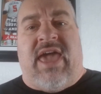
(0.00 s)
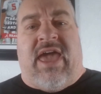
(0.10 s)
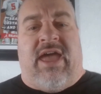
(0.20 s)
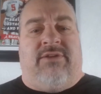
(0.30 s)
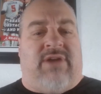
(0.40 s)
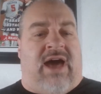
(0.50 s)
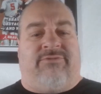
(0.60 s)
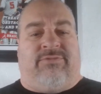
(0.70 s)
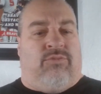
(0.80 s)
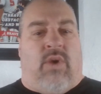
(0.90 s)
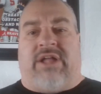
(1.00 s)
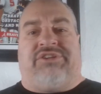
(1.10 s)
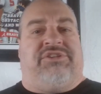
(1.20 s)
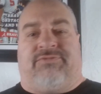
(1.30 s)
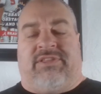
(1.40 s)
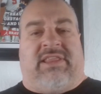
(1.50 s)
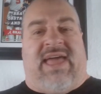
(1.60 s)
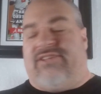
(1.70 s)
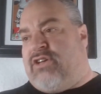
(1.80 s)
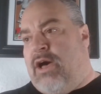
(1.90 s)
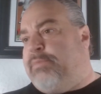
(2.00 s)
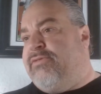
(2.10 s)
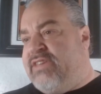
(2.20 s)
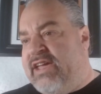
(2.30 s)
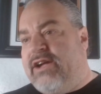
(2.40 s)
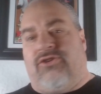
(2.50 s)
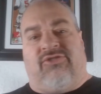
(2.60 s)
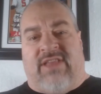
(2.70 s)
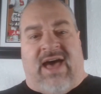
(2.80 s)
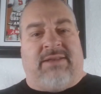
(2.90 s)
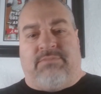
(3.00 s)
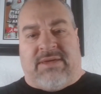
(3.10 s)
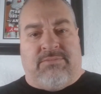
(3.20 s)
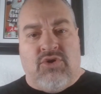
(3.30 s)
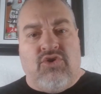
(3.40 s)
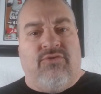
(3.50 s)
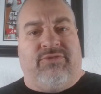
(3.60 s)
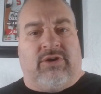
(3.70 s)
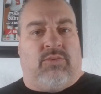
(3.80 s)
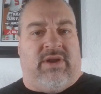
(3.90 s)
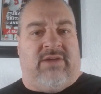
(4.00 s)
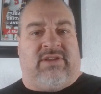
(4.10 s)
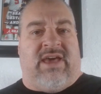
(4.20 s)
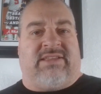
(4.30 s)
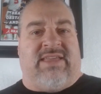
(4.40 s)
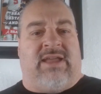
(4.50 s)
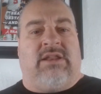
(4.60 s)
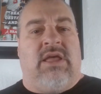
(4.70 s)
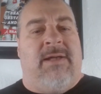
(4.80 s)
And I've watched him for the last couple of years not be moved or whatever like that.